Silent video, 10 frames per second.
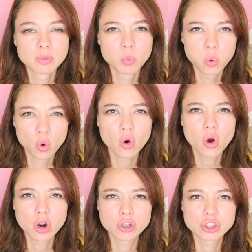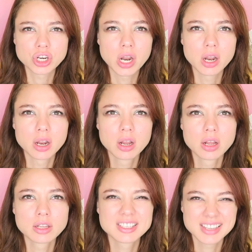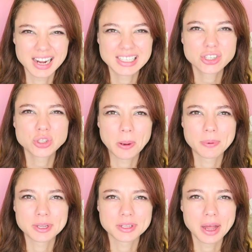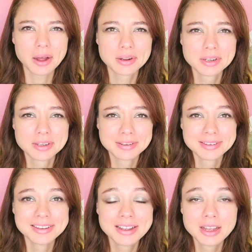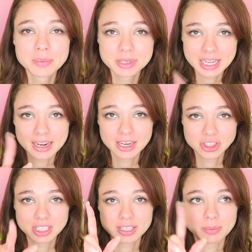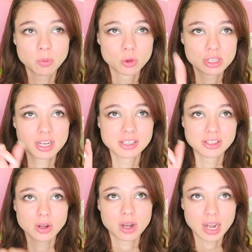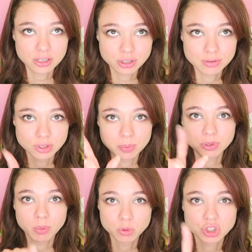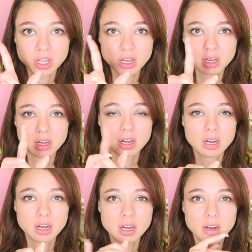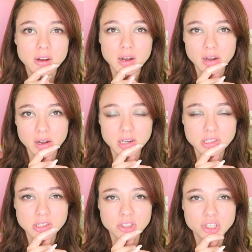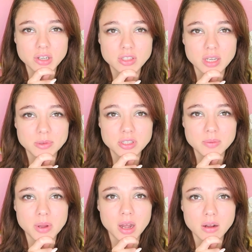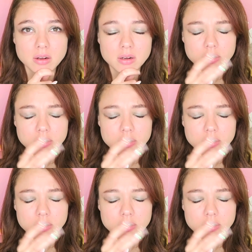Gosh, I think I know what's going on. I think monsters never end cuz they give birth to themselves.